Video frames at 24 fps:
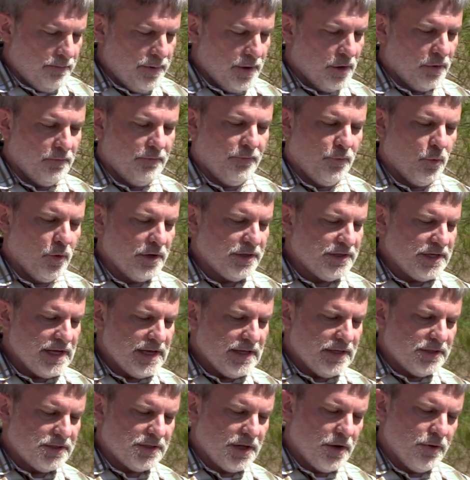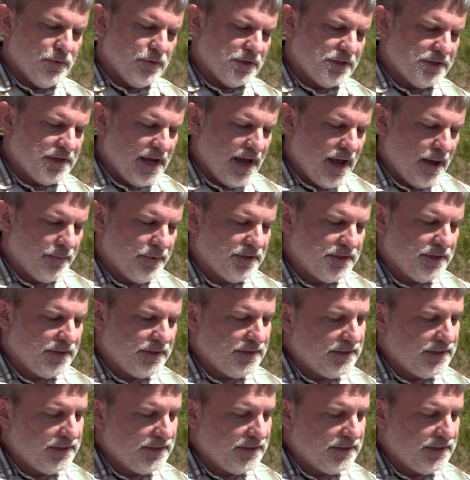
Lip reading: built 14 stone steps,